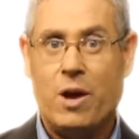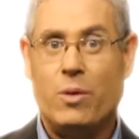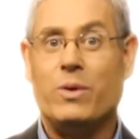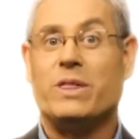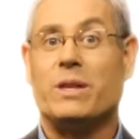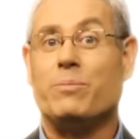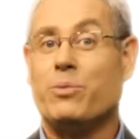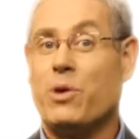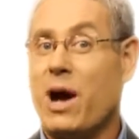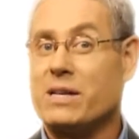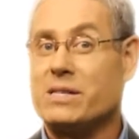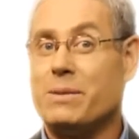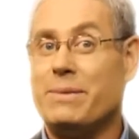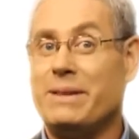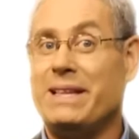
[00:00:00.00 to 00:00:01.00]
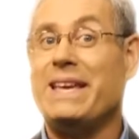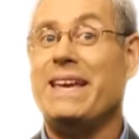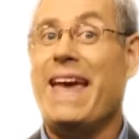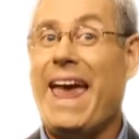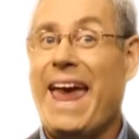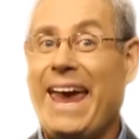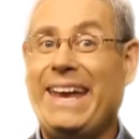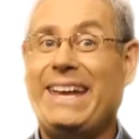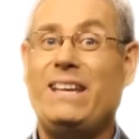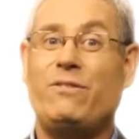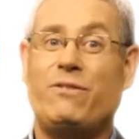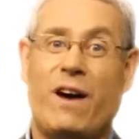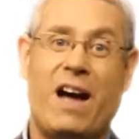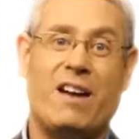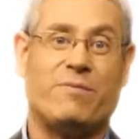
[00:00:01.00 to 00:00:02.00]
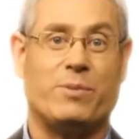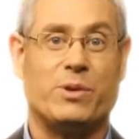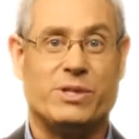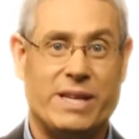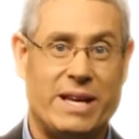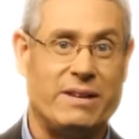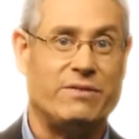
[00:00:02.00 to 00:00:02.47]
with approximately 85%